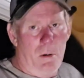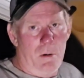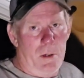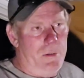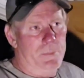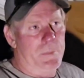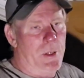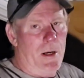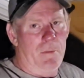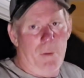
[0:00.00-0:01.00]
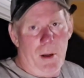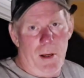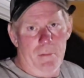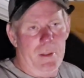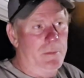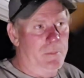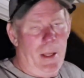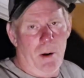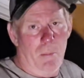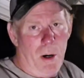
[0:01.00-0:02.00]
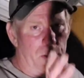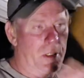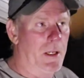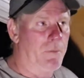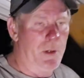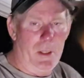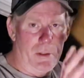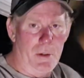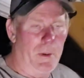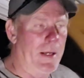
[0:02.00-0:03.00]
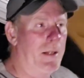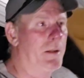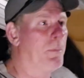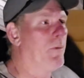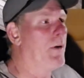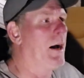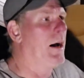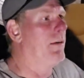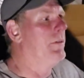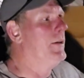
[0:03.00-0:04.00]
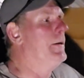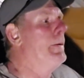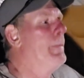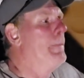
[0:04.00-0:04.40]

or just set it in front of it and they'll march in if you get the queen in the hive.